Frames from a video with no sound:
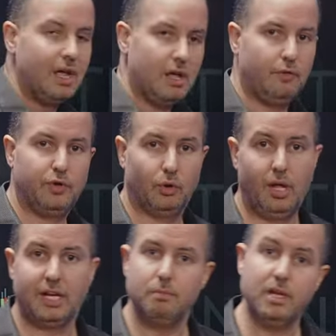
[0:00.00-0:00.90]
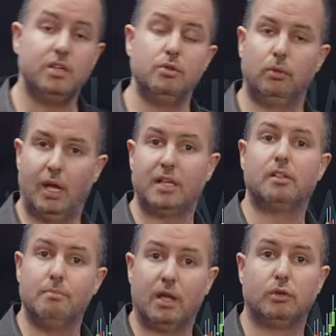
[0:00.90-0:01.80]
If you're like me and you like the
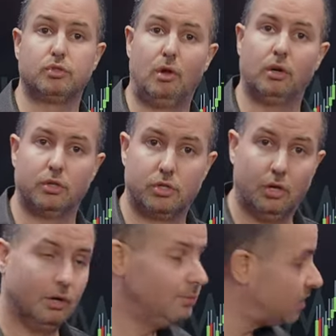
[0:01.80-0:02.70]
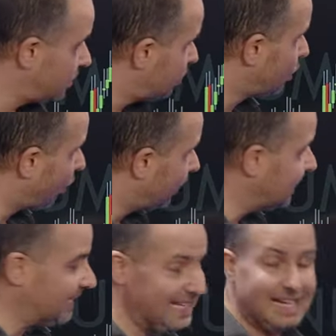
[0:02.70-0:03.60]
metals longer term, this is starting
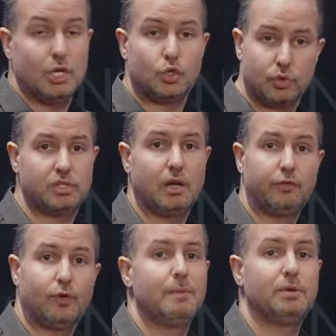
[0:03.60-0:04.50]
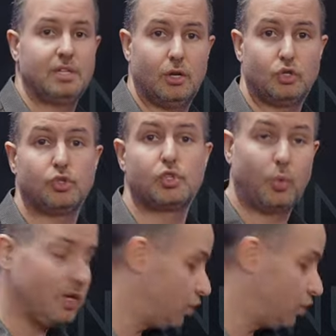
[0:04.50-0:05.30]
to get interesting for a potential swing